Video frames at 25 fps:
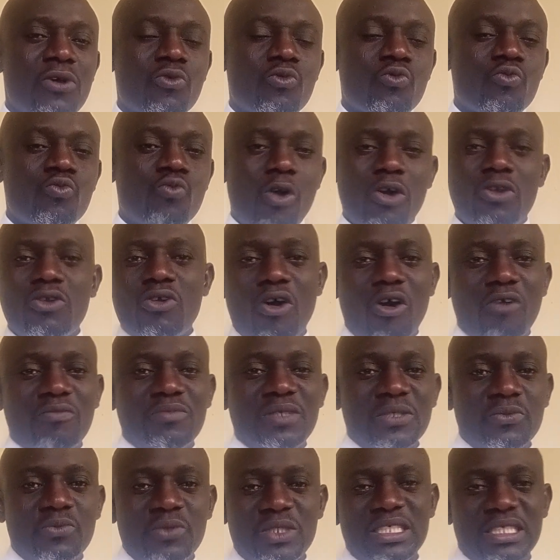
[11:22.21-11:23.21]
one
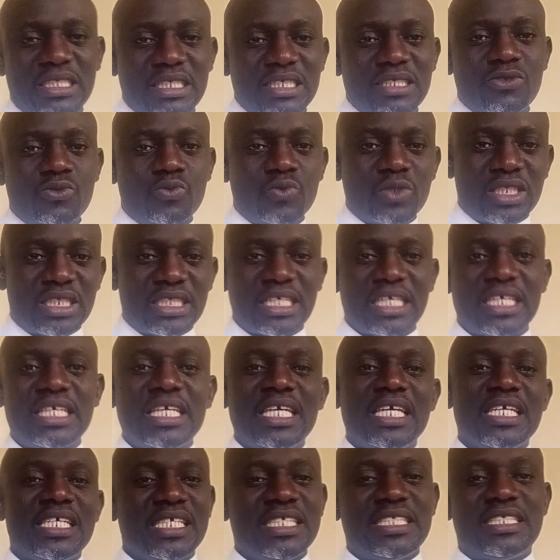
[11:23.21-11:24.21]
of the reasons we
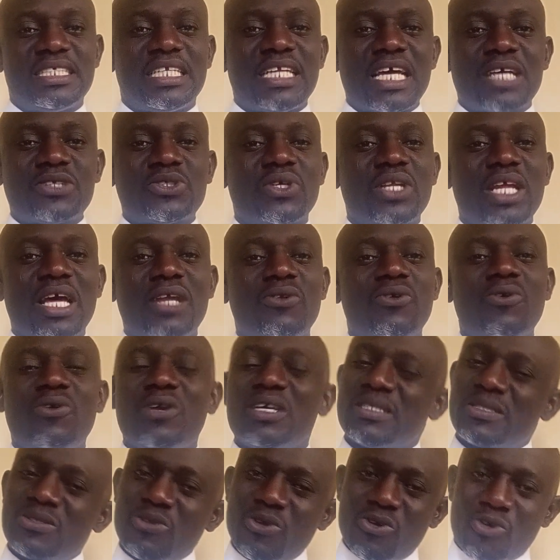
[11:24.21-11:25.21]
say international
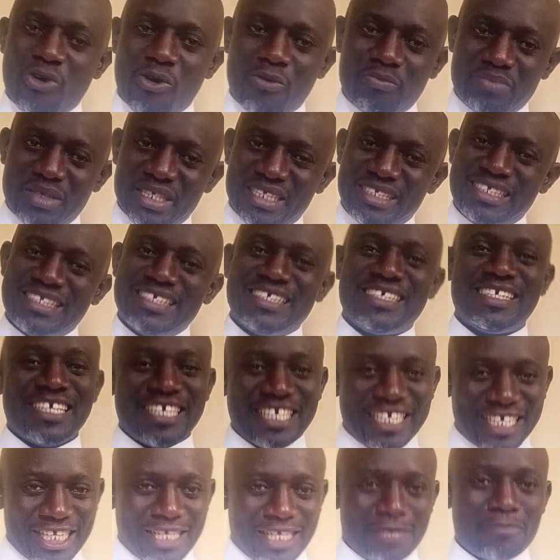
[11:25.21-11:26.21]
law is not completely
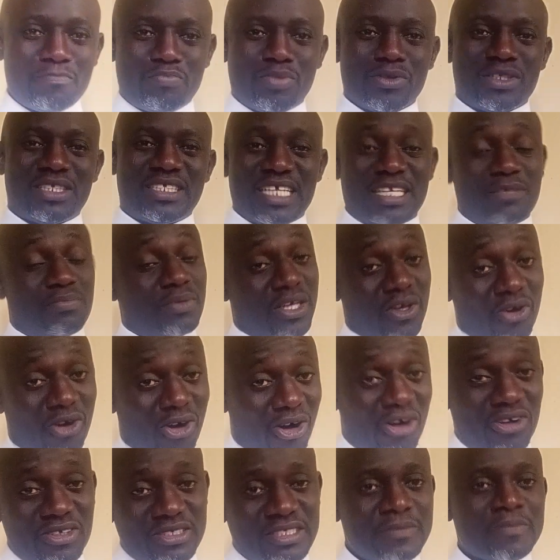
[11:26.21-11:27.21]
important,
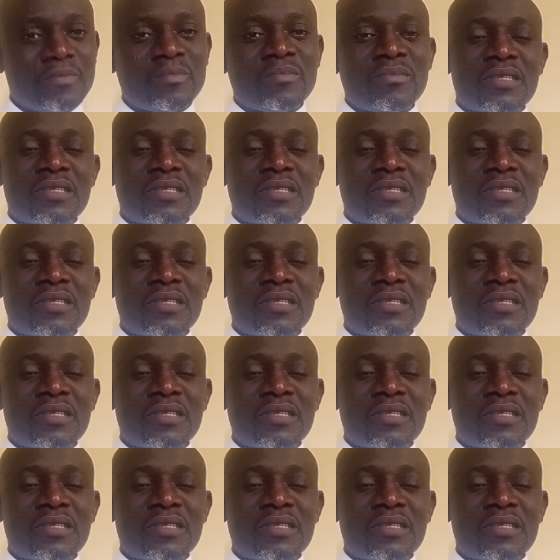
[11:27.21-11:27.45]
because